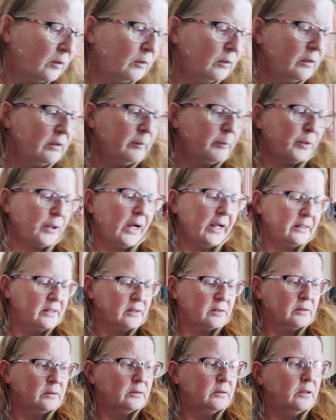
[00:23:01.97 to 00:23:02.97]
all the
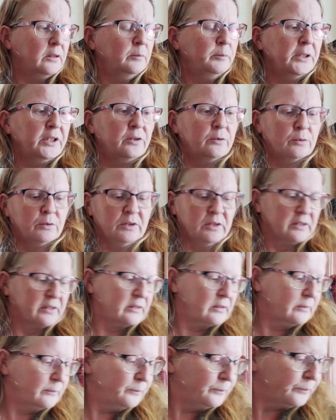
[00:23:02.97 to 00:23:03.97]
practical. Oh my
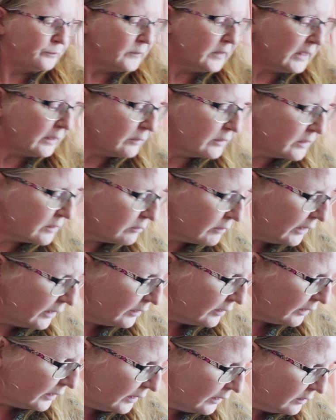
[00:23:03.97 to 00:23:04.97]
goodness. Now, is there
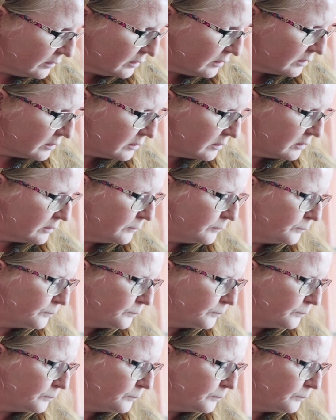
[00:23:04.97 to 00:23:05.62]
anything else?